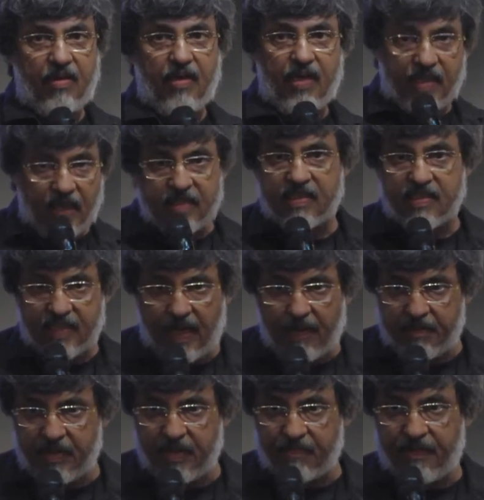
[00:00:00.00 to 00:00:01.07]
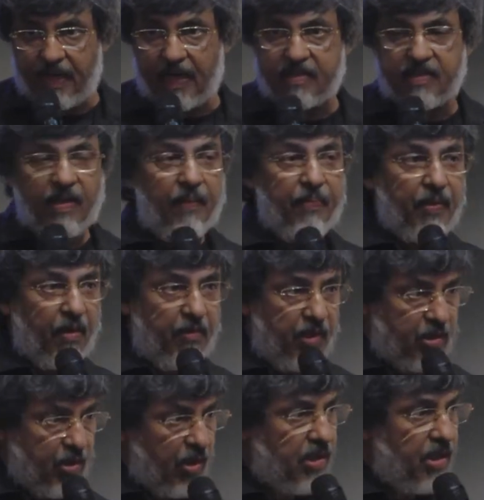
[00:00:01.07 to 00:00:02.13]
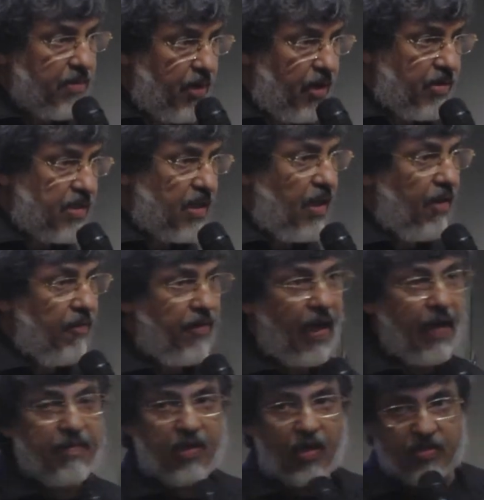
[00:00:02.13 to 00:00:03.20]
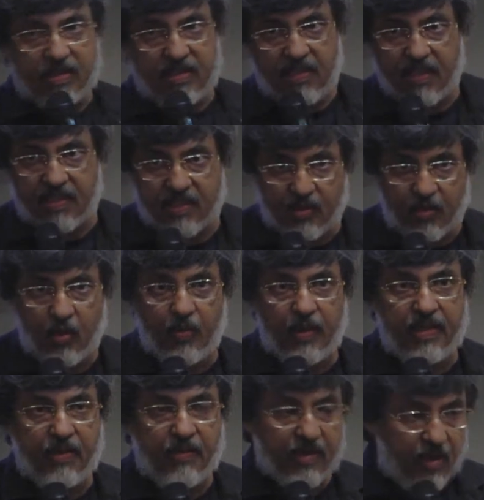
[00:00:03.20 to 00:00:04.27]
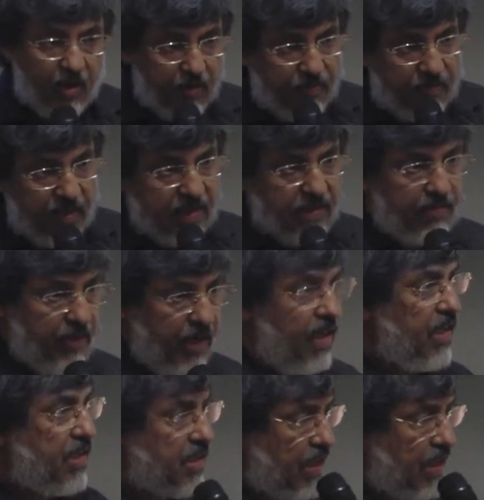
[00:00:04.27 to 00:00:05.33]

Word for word: it doesn't happen. In fact, we are talking about 5,000 years ago when there were conflicts, various